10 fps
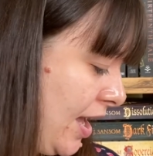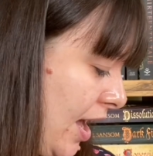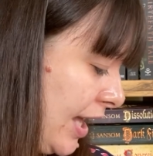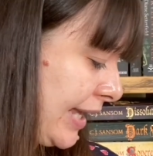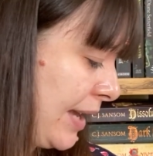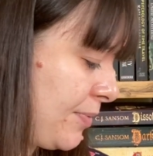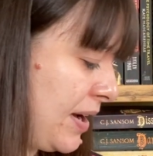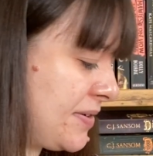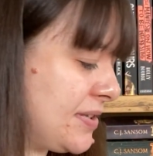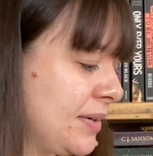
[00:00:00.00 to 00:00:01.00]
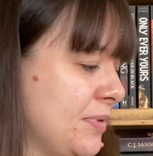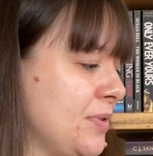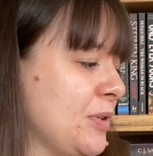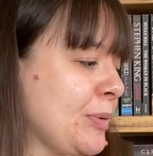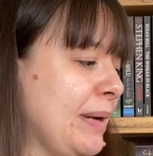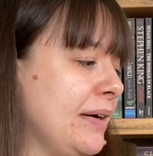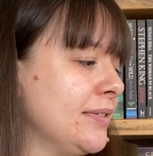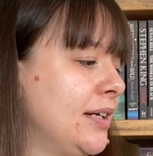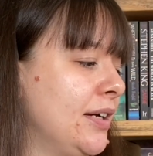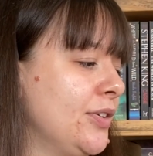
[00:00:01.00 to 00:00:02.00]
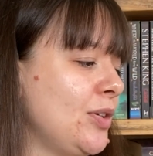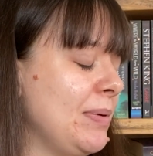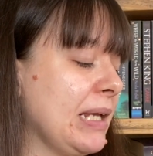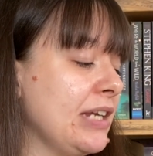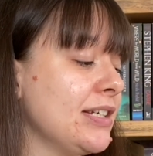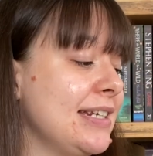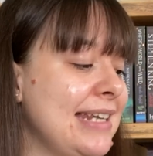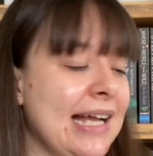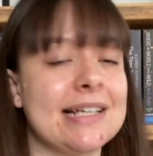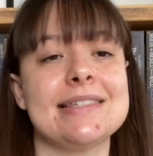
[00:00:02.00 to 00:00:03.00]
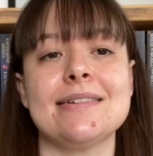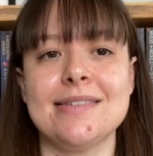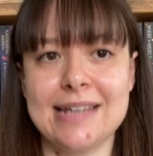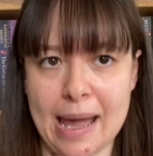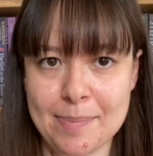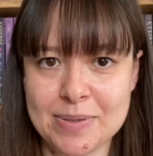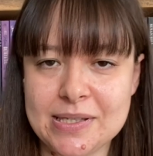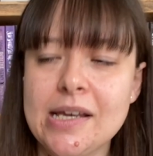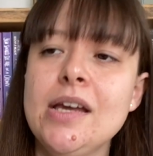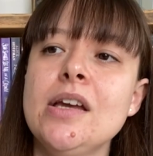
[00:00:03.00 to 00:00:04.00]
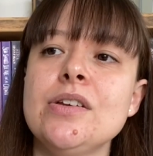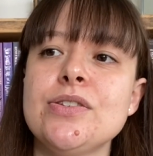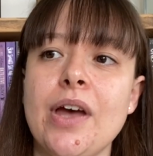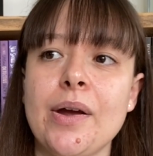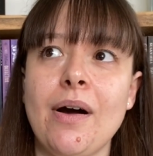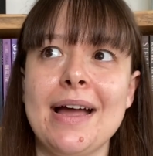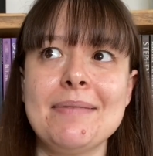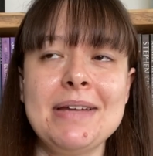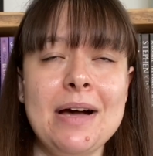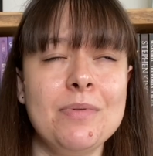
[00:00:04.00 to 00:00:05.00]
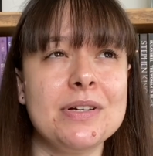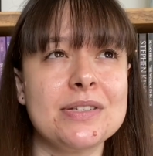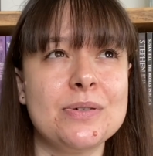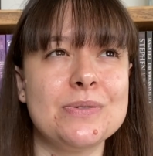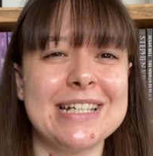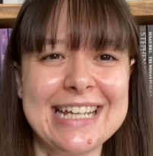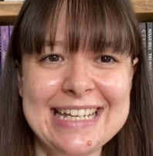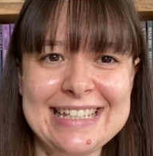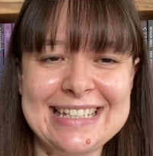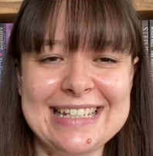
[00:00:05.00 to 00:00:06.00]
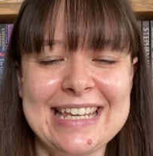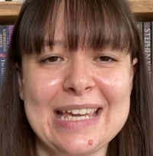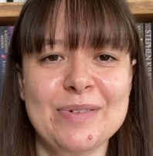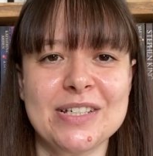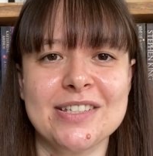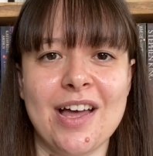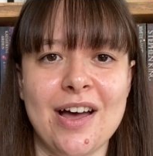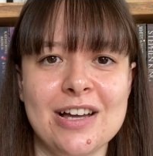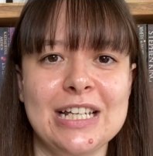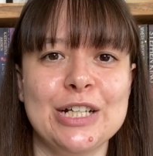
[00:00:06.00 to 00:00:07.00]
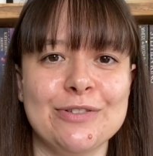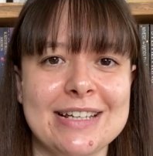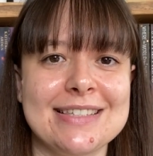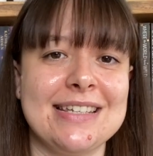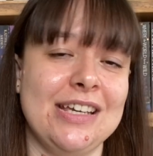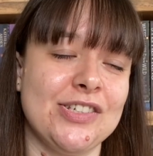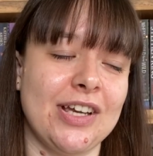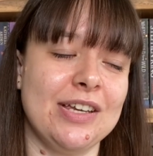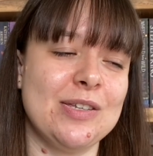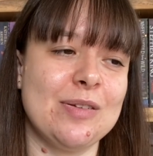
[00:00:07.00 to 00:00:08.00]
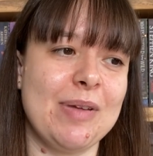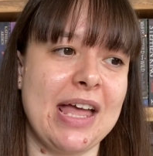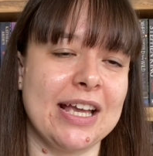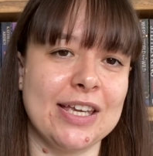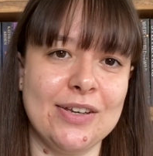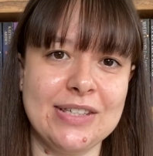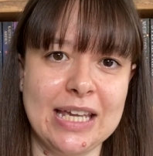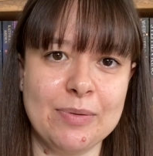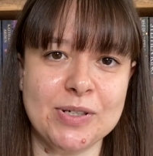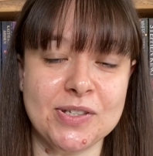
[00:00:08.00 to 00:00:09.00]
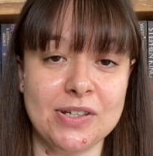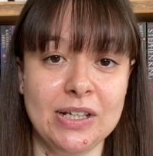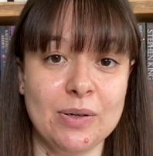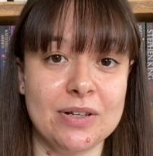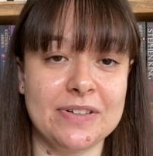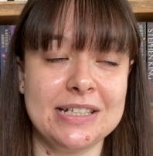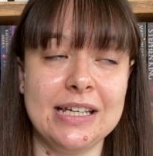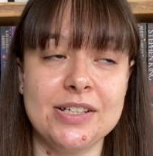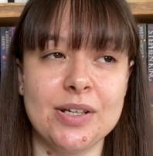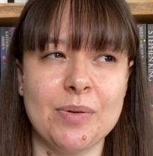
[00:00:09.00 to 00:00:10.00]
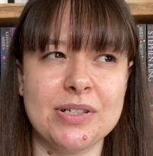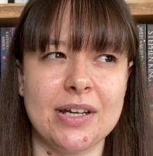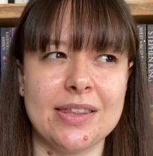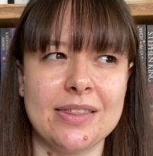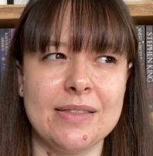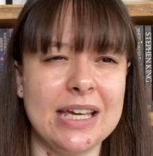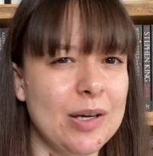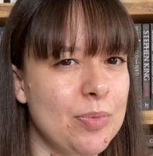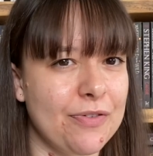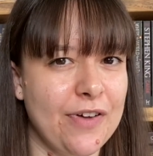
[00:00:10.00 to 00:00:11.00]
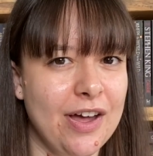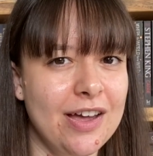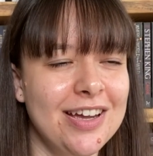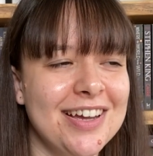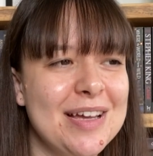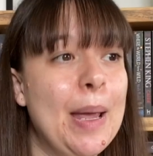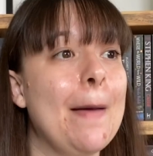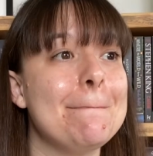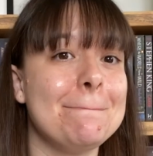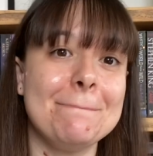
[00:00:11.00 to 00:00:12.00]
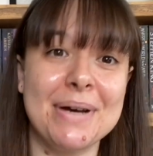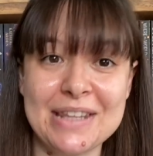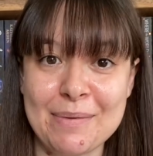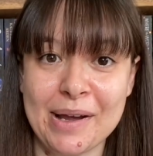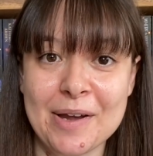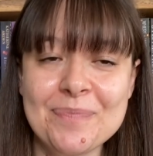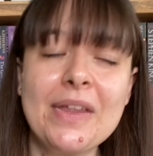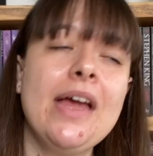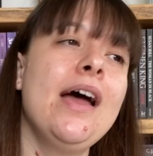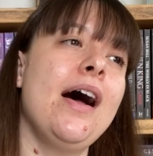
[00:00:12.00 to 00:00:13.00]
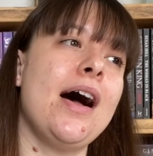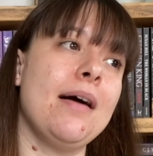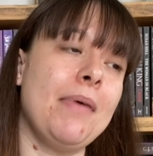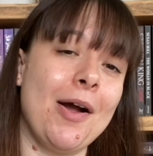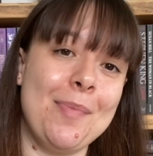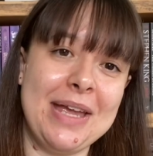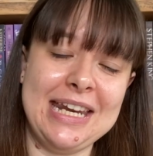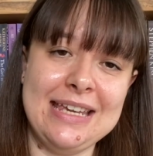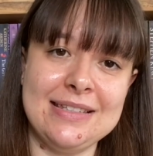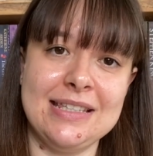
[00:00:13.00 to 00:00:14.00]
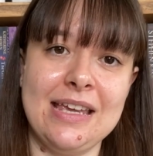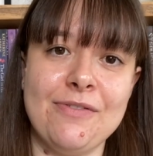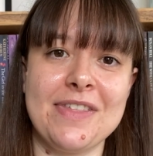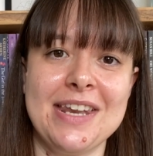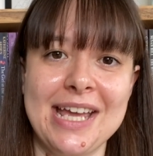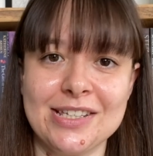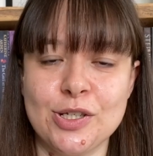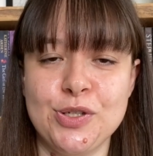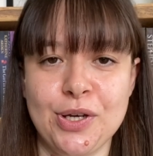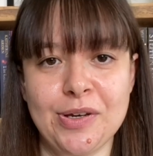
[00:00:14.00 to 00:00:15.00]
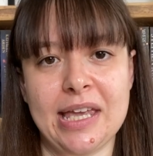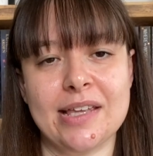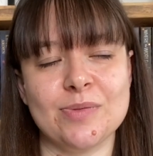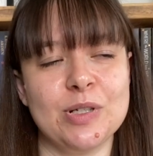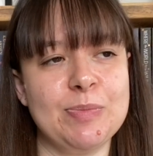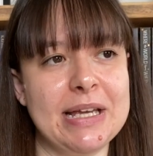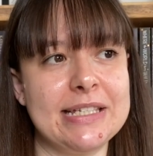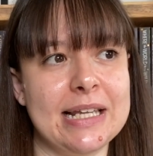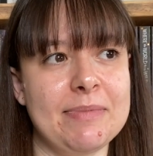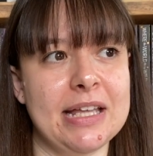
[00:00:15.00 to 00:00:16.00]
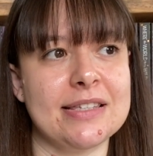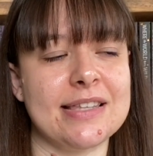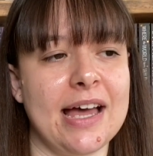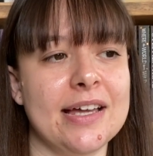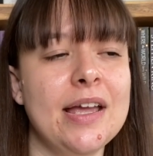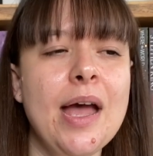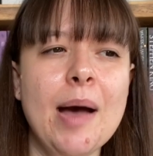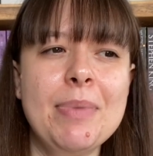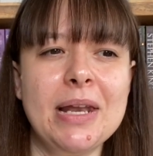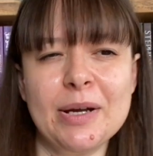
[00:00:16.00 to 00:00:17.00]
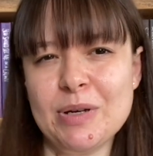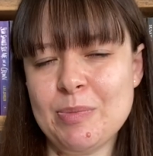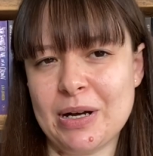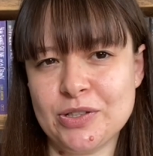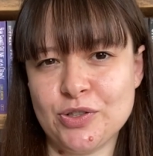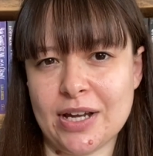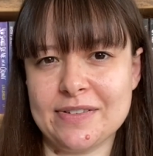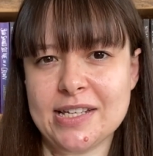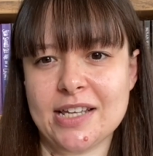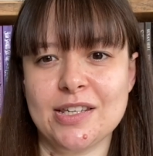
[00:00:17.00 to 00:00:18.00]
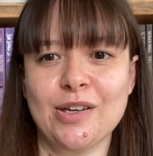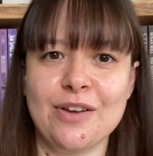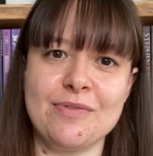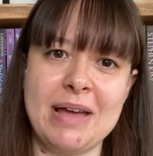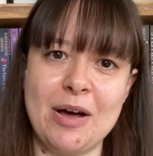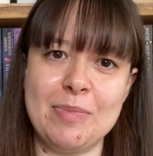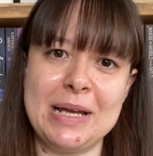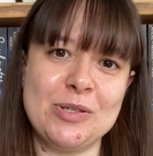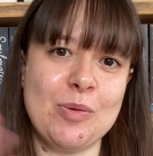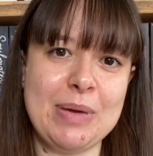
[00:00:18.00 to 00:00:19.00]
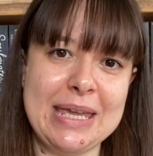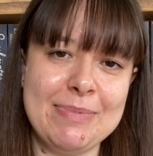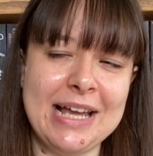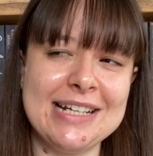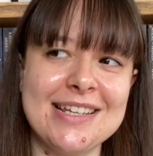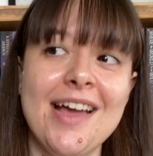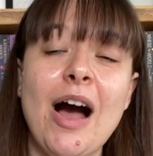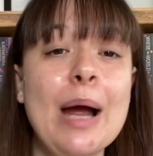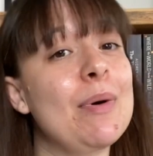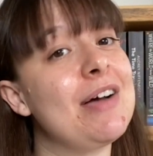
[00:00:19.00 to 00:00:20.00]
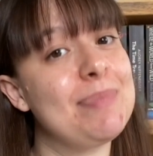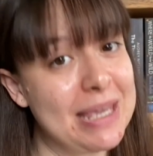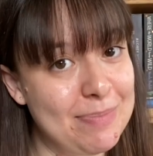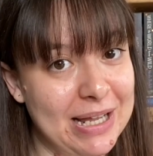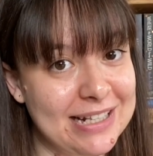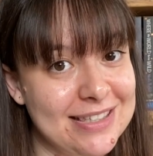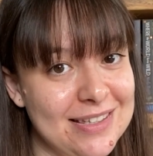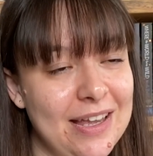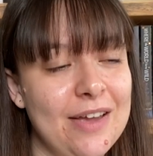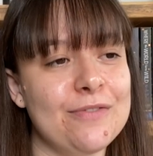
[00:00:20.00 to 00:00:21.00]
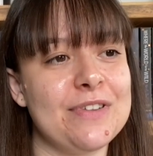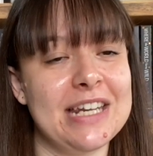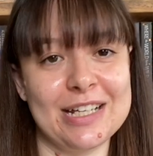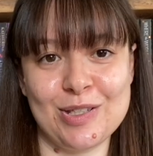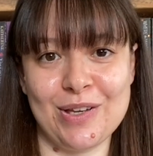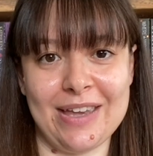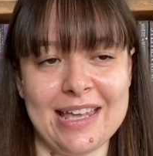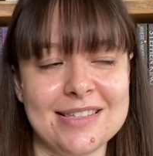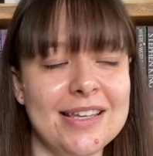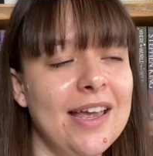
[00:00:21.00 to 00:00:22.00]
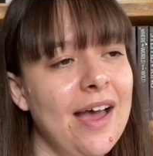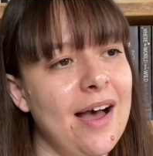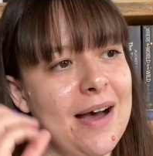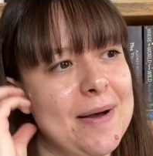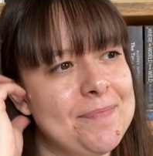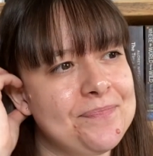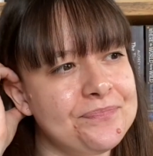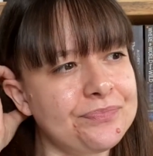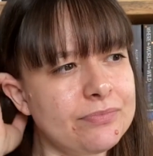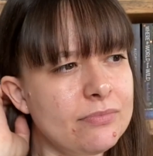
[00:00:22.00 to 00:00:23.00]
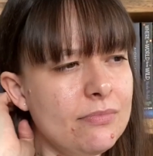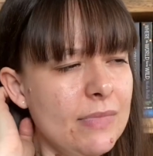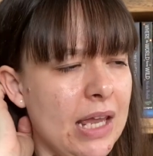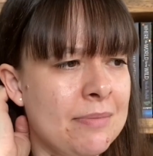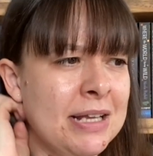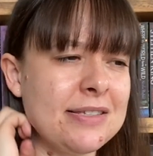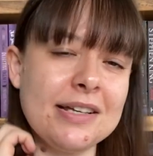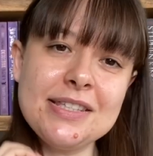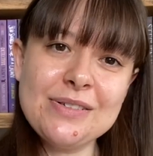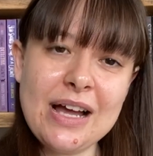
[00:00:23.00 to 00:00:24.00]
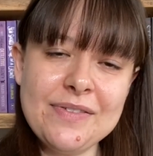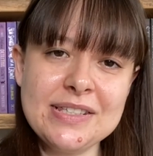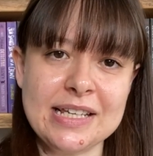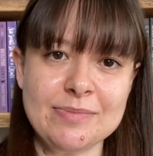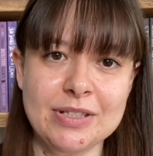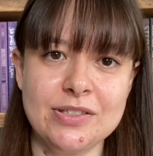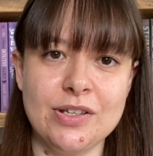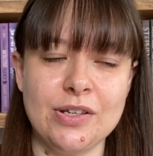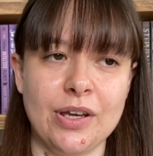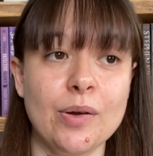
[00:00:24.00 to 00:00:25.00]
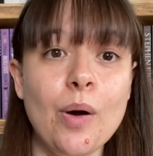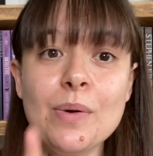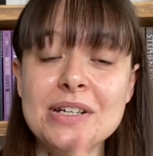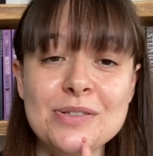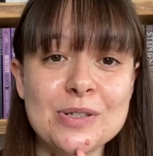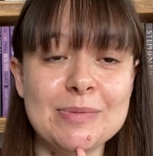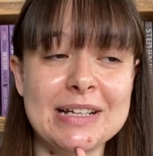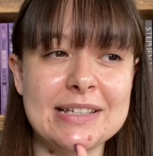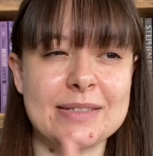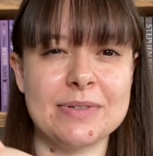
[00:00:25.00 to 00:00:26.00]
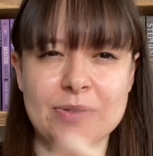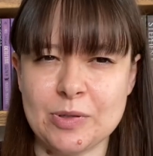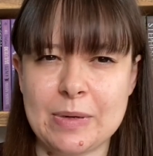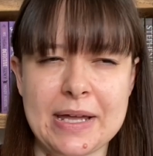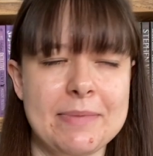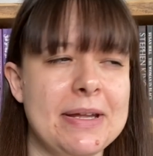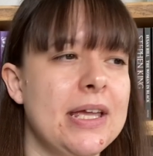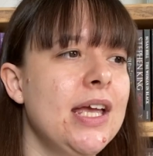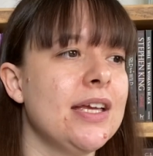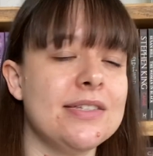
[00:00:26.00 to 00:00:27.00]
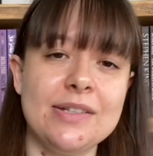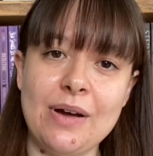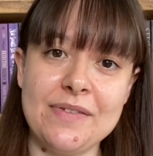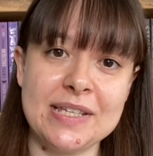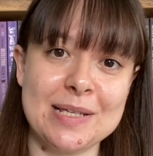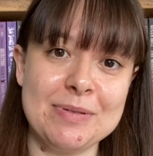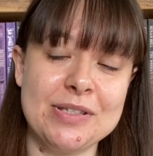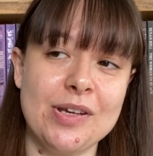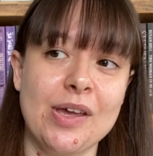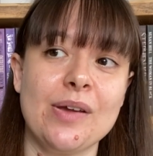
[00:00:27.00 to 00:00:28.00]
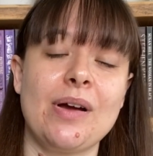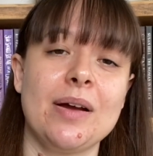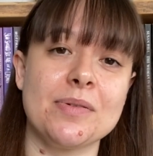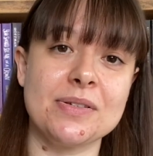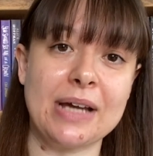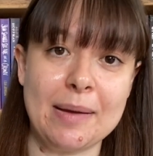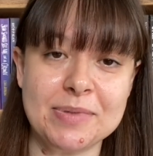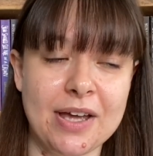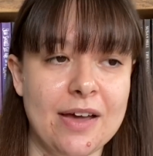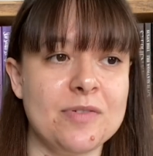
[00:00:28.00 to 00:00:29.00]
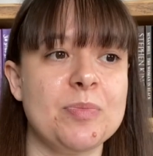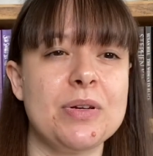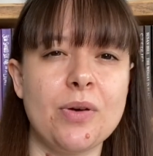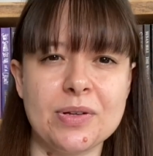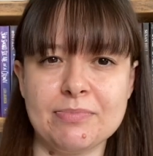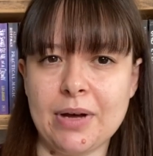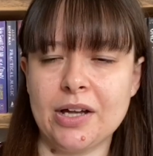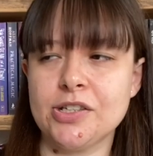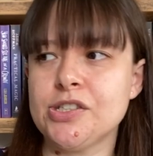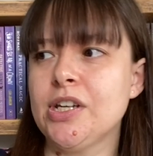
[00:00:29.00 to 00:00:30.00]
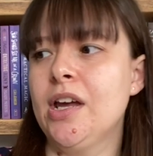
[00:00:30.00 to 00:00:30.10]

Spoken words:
Okay, what else did I want to talk about? Job application, next steps. So I am now what is called an ECT, which is Early Careers Teacher. It used to be NQT, which is Newly Qualified Teacher, which I think I prefer, but there we go. I will be an ECT next 2 years, which basically means that, a bit like when you pass your driving test and you go from an L plate to a P plate, I will have P plates for the next 2 years. It means I still have assessments to do. Oh, I didn't talk about assessments. I'll talk about that in a minute. You still have assessments to do. I will still get observed, but not as much.